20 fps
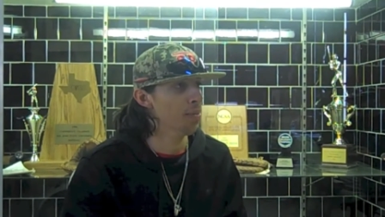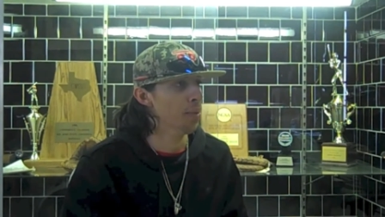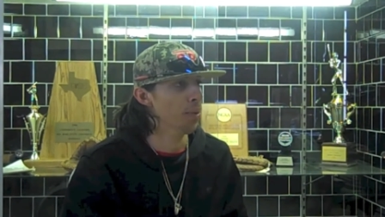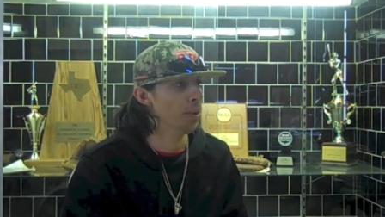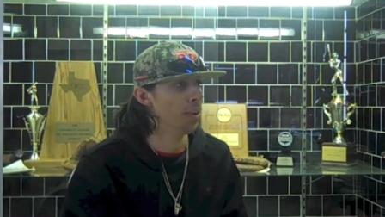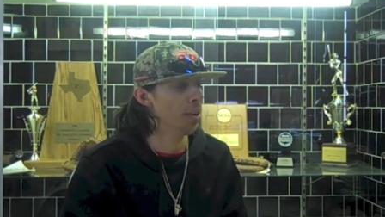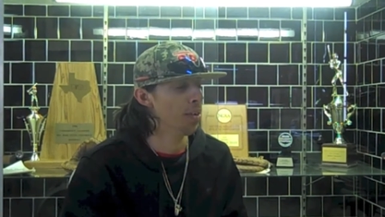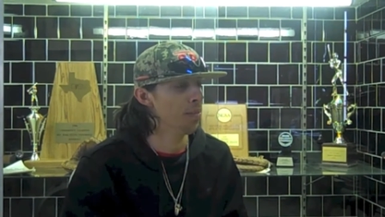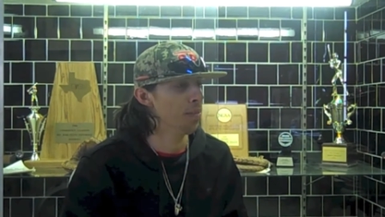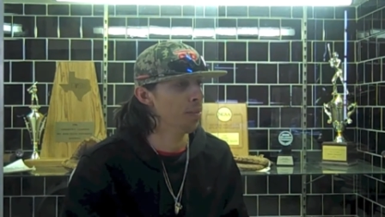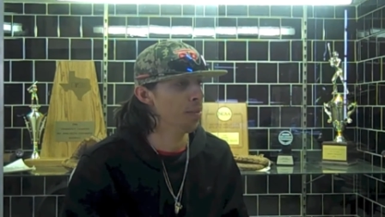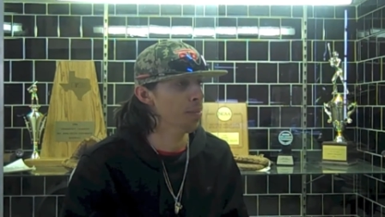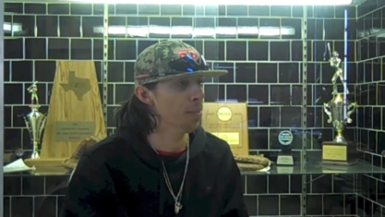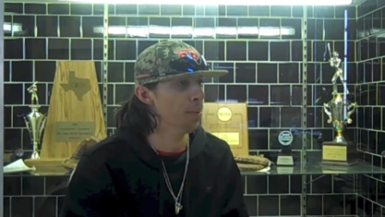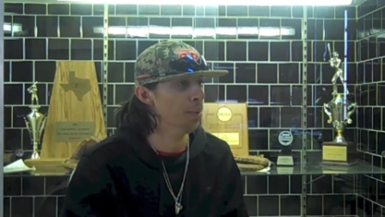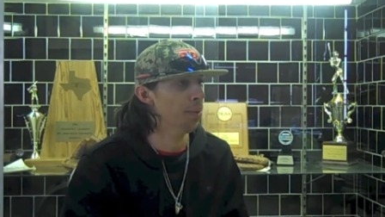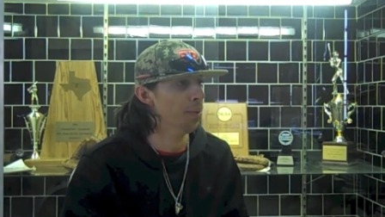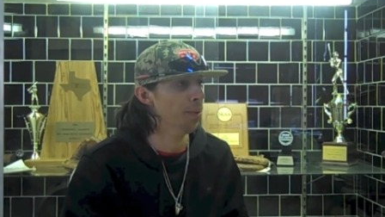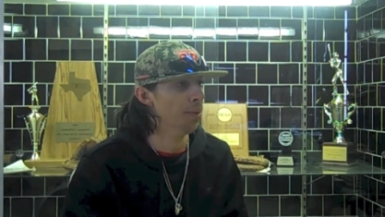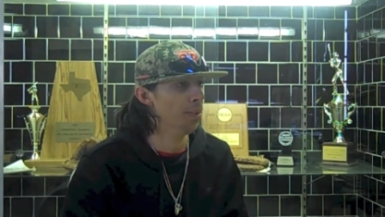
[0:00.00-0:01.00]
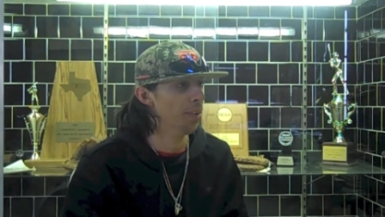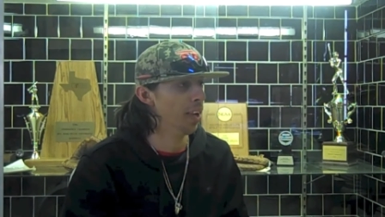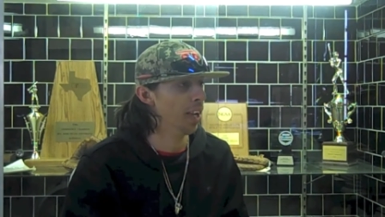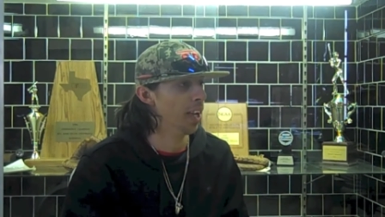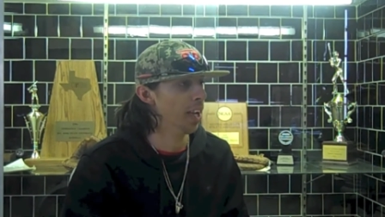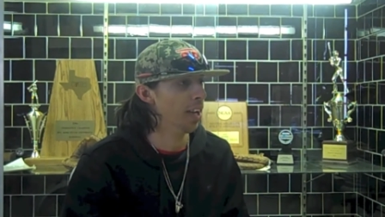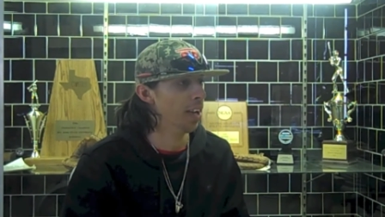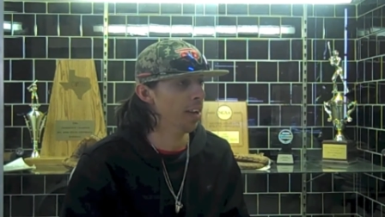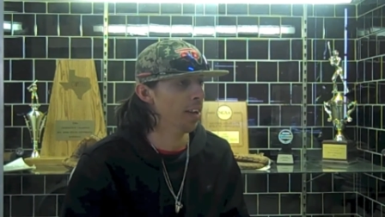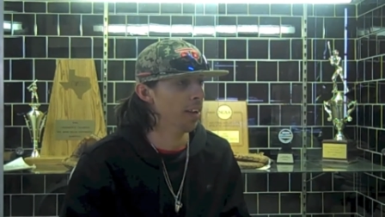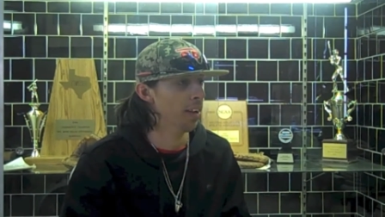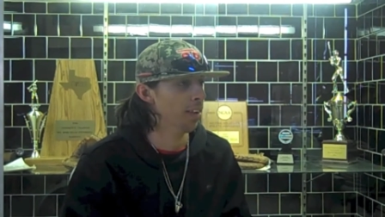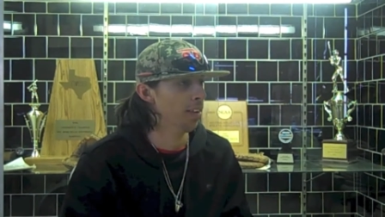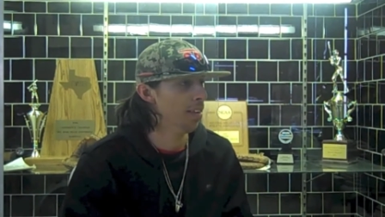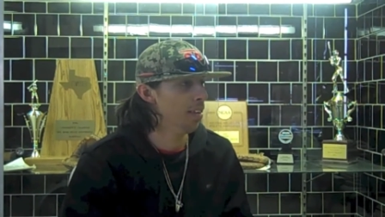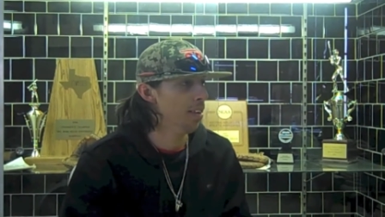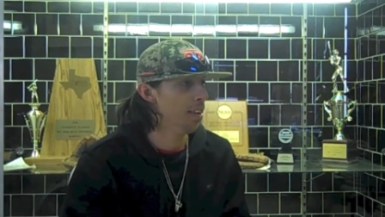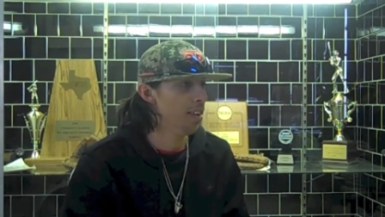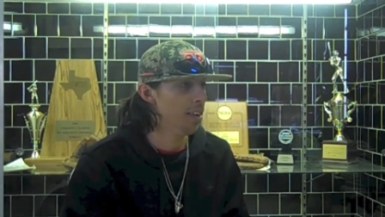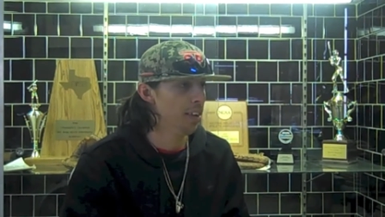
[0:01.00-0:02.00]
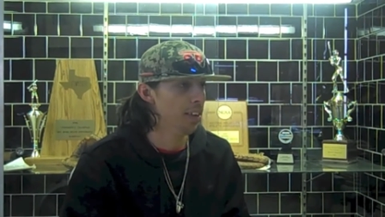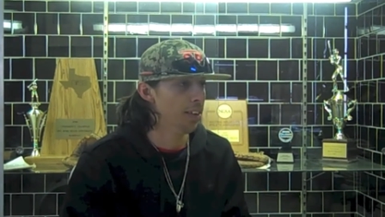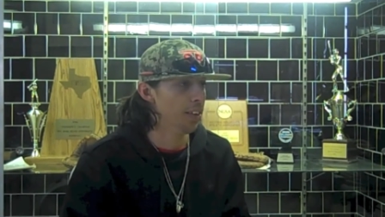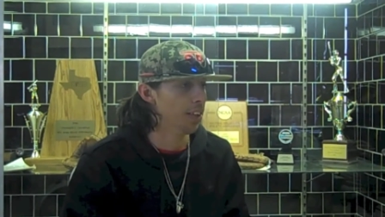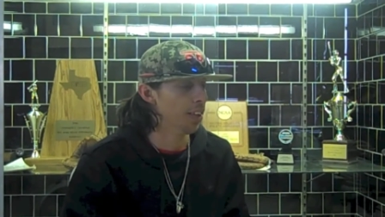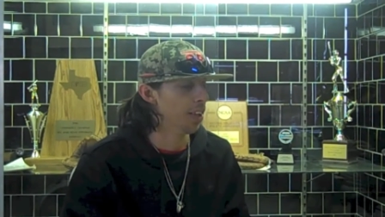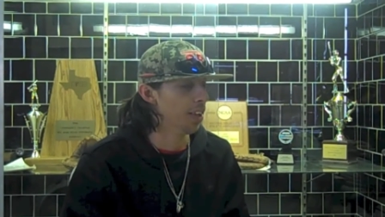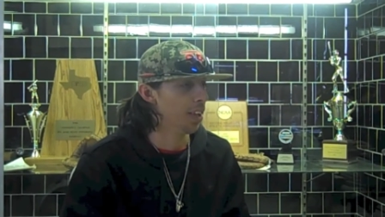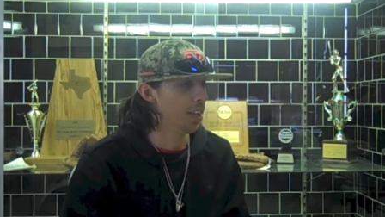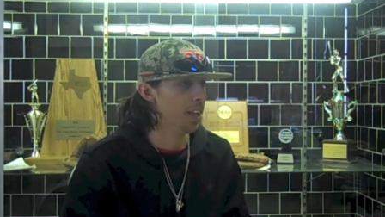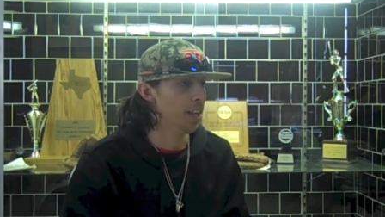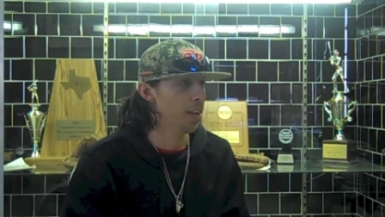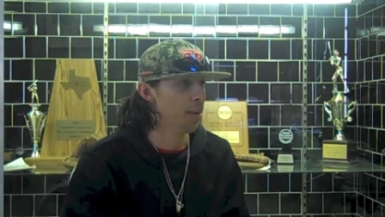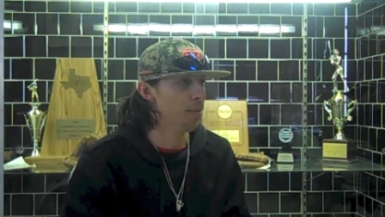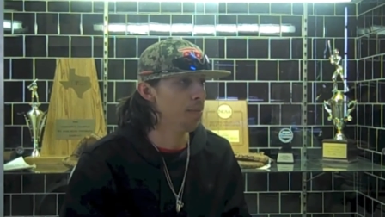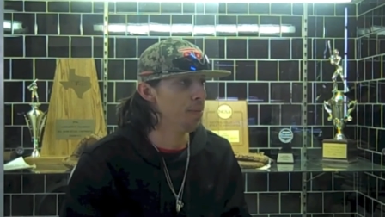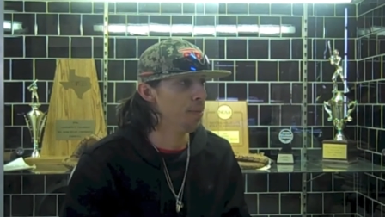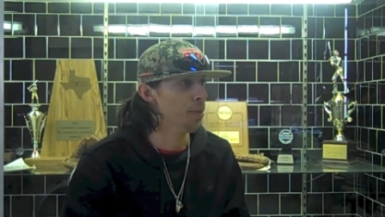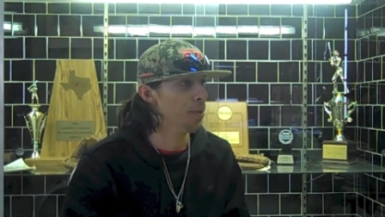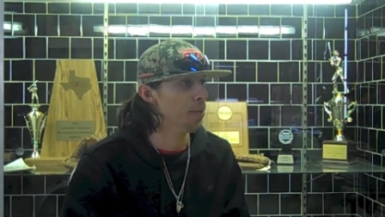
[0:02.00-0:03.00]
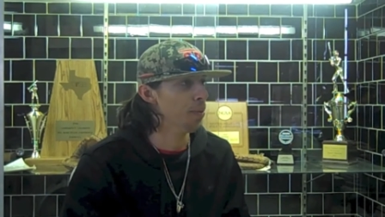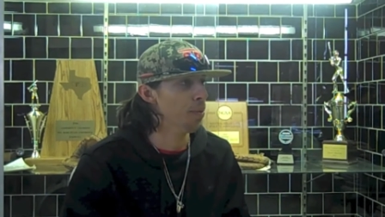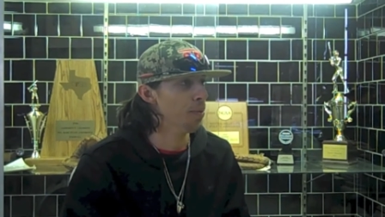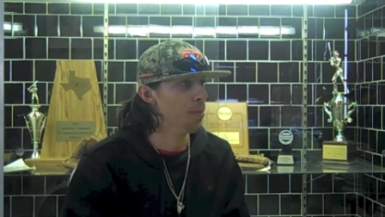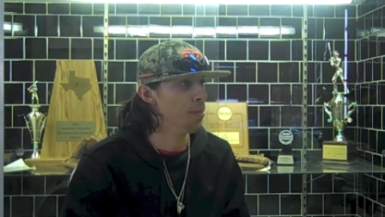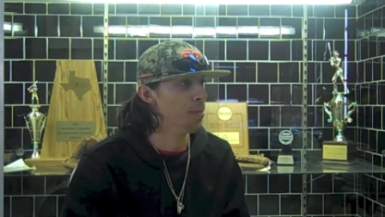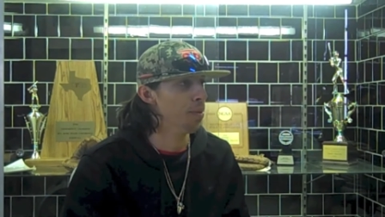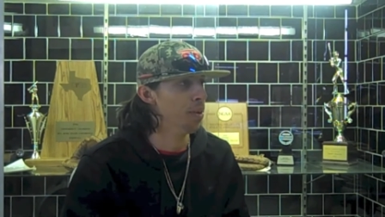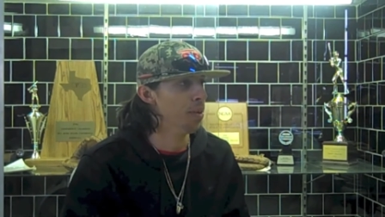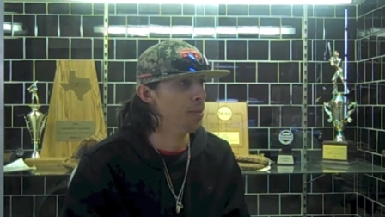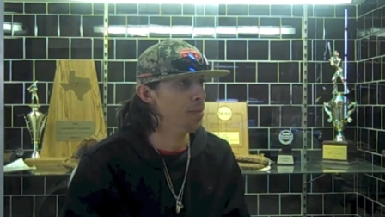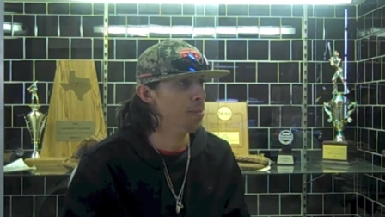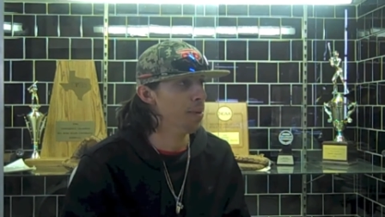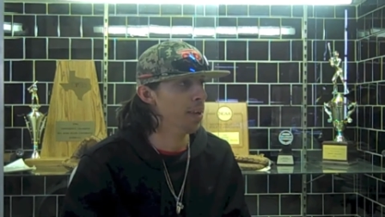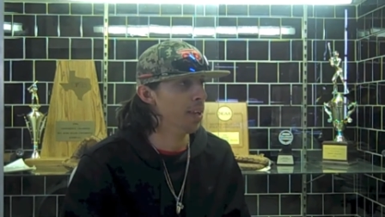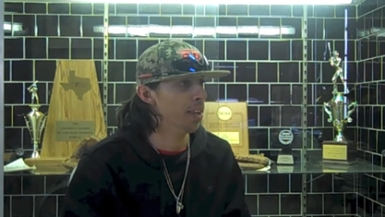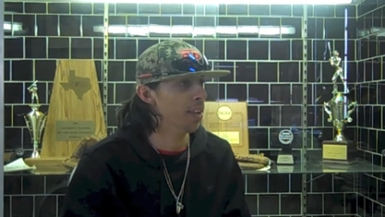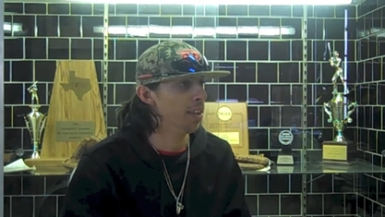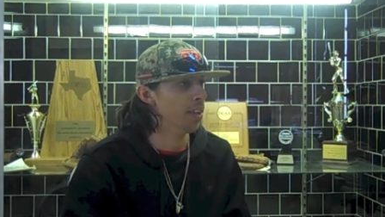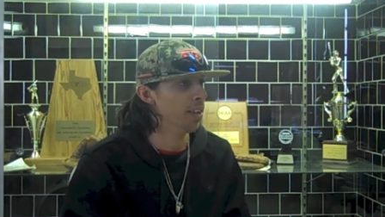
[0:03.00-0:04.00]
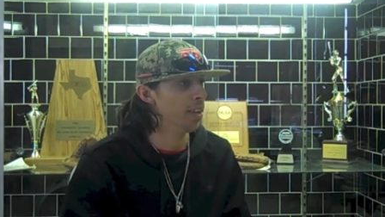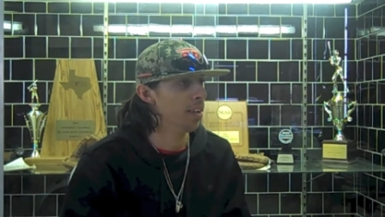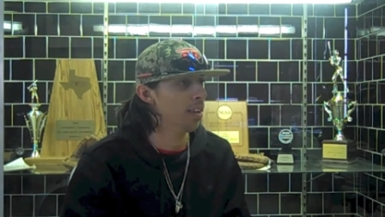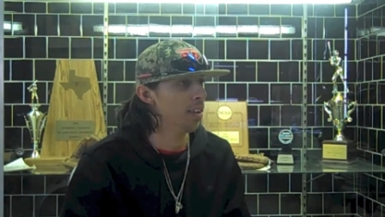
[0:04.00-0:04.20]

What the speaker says: I'm more comfortable and just going to keep doing what we do best.